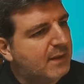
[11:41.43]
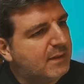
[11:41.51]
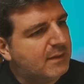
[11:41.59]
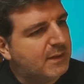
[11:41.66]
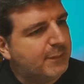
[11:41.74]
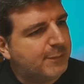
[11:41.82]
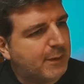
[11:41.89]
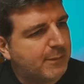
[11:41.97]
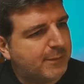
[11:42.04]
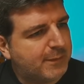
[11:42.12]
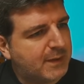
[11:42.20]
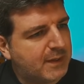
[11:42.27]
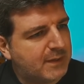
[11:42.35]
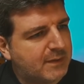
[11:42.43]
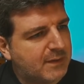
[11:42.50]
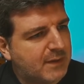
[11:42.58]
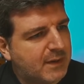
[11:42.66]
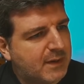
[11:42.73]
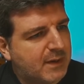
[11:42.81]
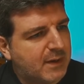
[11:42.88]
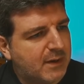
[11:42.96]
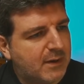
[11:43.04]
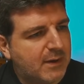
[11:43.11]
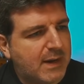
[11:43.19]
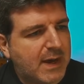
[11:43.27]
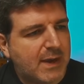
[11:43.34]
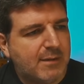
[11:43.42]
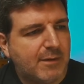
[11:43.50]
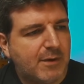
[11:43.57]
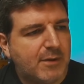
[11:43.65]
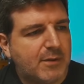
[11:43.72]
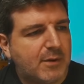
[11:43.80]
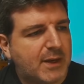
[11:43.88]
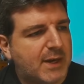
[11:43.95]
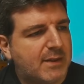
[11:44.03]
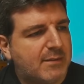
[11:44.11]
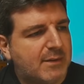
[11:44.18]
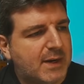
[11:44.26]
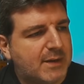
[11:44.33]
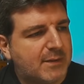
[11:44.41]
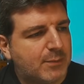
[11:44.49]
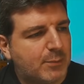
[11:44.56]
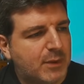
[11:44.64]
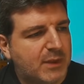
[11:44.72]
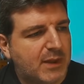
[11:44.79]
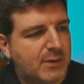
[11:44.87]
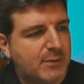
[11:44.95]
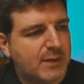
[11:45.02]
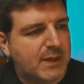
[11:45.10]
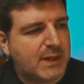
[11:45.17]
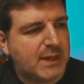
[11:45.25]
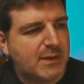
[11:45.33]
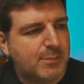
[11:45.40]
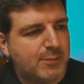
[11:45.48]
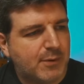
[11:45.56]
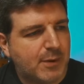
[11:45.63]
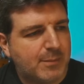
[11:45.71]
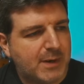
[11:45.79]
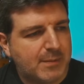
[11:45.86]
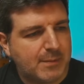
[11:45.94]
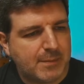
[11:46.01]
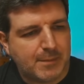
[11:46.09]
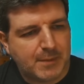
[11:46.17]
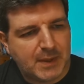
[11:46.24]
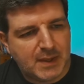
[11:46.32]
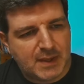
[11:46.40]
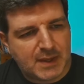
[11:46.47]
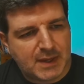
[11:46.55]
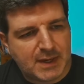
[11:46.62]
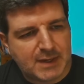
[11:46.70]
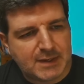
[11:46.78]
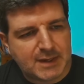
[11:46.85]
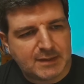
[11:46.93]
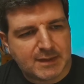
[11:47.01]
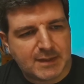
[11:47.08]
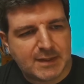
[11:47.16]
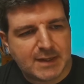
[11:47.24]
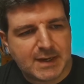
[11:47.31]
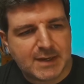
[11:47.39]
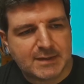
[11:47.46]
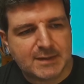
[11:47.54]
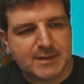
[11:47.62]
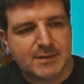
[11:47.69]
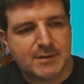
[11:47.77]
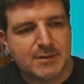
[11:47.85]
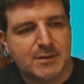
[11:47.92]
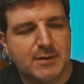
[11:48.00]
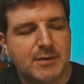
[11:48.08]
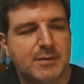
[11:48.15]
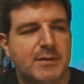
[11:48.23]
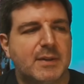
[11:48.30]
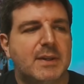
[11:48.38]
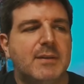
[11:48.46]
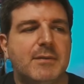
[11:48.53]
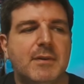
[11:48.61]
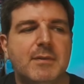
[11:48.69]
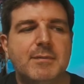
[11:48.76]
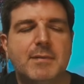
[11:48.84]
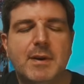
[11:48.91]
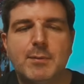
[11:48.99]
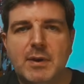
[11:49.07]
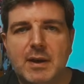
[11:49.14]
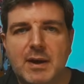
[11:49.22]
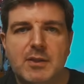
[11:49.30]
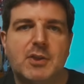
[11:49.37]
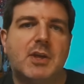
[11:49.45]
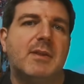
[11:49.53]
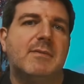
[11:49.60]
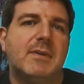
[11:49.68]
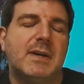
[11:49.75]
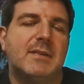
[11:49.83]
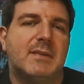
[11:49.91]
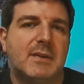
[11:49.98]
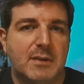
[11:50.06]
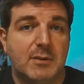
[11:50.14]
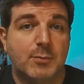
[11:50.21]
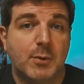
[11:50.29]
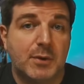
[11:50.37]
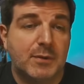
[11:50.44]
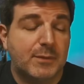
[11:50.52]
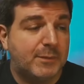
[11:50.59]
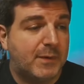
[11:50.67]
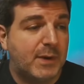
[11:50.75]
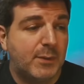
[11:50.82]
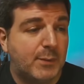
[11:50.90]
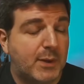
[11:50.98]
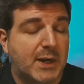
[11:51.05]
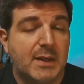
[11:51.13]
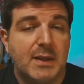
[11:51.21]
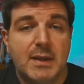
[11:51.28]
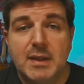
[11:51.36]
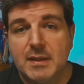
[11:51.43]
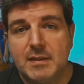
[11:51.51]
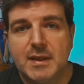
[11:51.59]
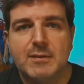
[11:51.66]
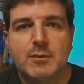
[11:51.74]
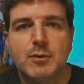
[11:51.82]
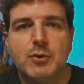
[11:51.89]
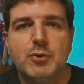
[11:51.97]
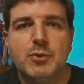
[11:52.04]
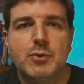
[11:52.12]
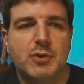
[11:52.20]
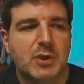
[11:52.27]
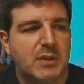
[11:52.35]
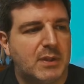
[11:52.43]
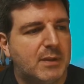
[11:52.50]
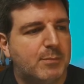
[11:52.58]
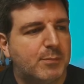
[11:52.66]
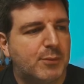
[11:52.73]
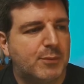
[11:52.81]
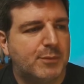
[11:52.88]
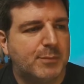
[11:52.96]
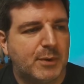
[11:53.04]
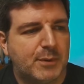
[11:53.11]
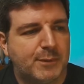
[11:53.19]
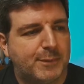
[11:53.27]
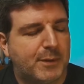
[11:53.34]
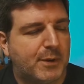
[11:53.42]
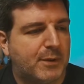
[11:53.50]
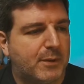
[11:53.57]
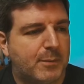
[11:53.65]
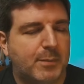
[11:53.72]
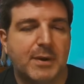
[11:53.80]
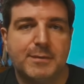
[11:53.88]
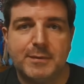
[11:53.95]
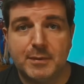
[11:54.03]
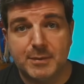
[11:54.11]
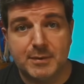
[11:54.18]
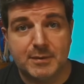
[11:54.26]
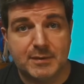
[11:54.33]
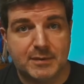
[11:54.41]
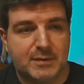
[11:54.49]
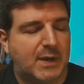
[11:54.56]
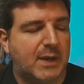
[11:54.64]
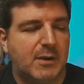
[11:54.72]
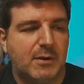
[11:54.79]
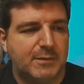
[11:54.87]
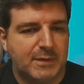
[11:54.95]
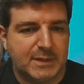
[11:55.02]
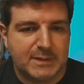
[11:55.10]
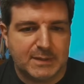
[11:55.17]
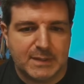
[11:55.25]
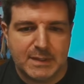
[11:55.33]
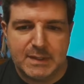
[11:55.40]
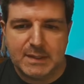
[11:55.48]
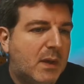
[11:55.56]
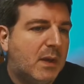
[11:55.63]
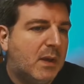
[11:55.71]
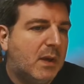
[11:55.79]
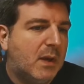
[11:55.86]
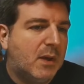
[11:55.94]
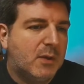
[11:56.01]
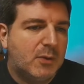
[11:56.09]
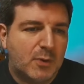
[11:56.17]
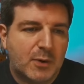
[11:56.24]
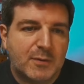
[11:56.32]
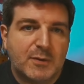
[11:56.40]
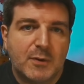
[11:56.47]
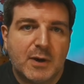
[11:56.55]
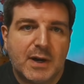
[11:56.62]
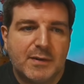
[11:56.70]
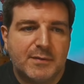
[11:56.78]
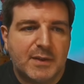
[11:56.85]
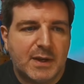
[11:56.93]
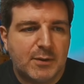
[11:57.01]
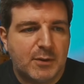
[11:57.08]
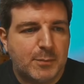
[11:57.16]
deform things live on the canvas without any problem. And I tested that on a even very large canvas, and it works very well. That's a huge improvement for the performance. I love it. You also have now the